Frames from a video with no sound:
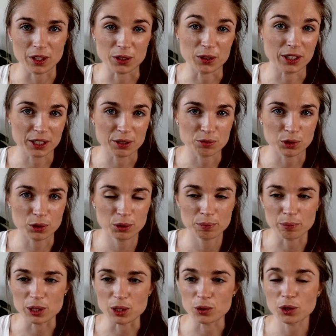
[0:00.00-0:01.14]
that you're looking for,
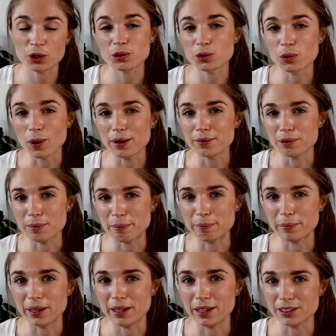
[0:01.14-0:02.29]
but you couldn't quite
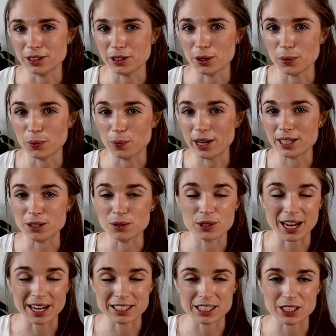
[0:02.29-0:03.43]
remember, you know, where you
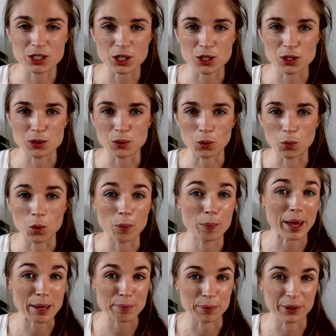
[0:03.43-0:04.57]
tagged it to or what
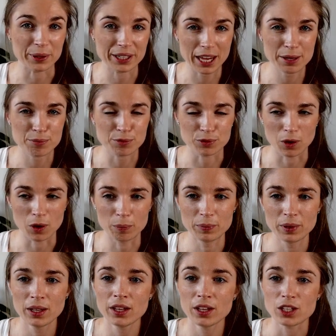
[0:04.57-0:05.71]
paper it came
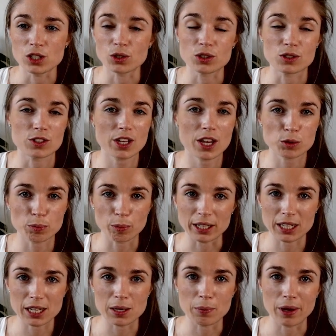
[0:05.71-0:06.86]
from, you can search by
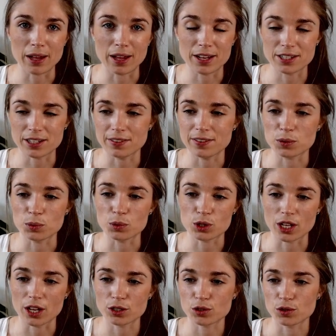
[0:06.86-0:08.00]
keyword and this will
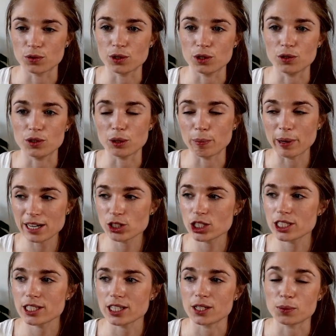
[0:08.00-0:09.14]
search through your
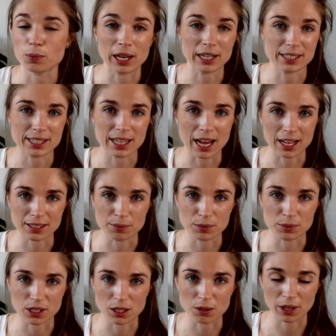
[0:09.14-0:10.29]
pages as well as the
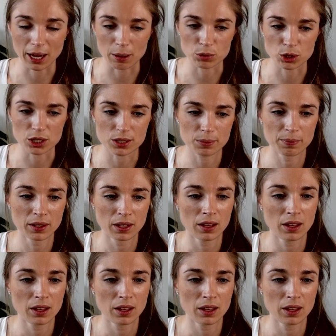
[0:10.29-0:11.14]
atoms that you've captured.